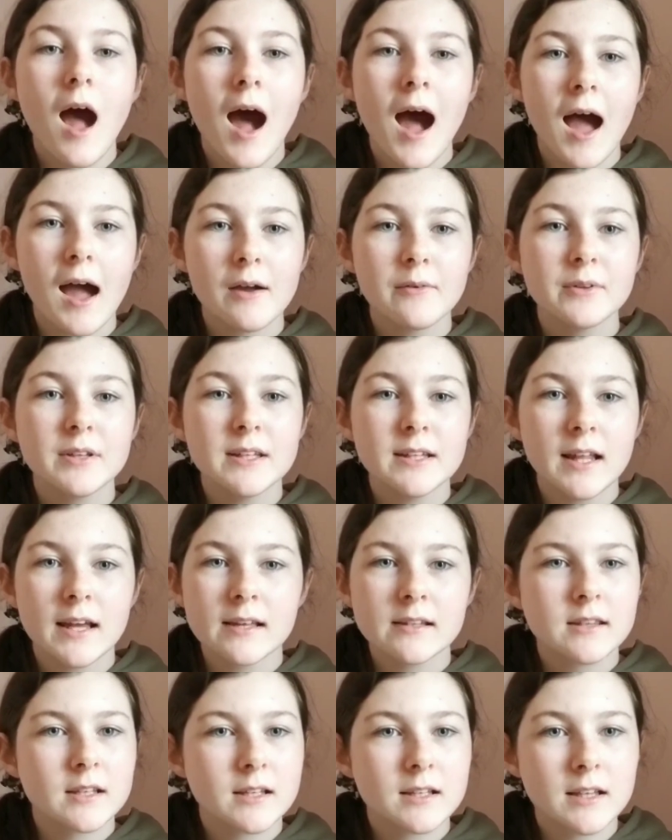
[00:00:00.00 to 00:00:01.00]
I really
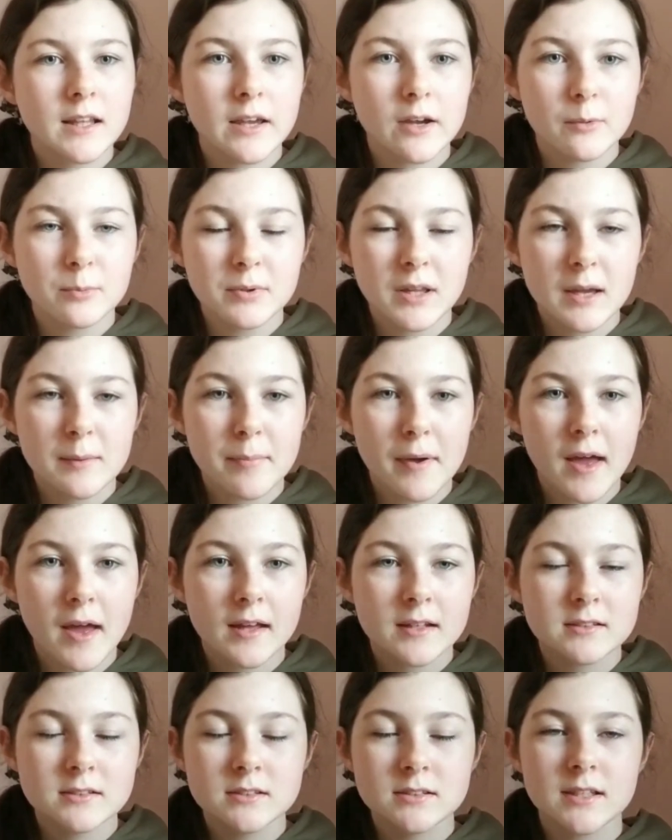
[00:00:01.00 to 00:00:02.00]
like the clear
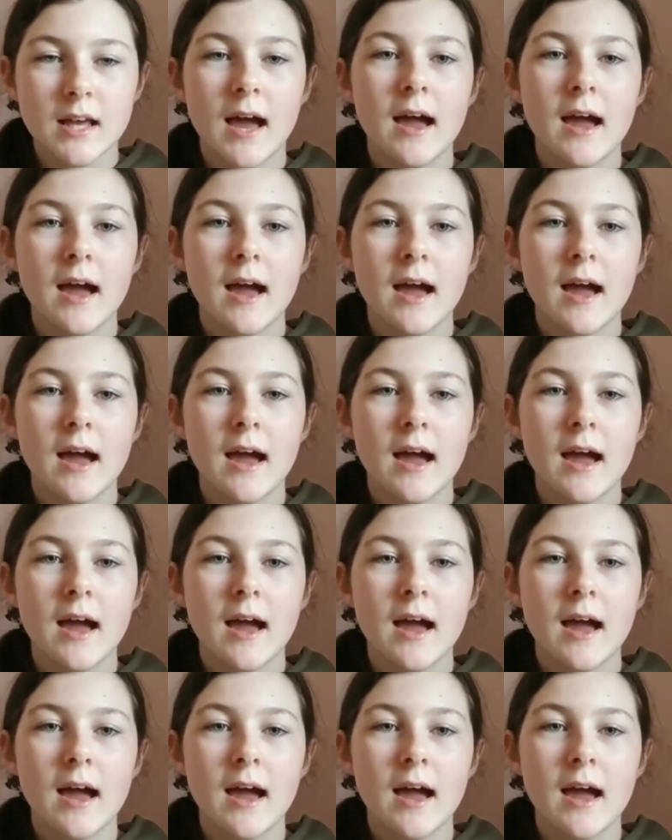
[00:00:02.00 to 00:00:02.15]
playpens.